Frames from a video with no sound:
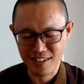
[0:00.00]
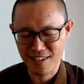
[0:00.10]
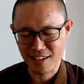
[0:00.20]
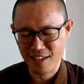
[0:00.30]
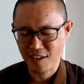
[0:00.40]

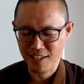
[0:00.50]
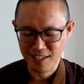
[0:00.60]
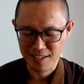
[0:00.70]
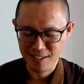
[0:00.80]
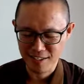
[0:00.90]
then I thought,
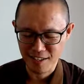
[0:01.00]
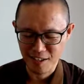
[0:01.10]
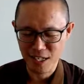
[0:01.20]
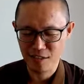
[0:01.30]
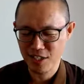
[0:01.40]
never
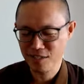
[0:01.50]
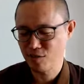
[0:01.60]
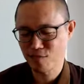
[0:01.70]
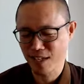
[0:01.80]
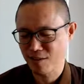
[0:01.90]
mind, I'll just
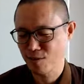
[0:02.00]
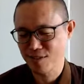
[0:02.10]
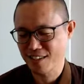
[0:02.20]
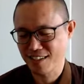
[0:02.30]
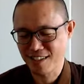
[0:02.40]
do my own
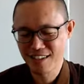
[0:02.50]
sitting.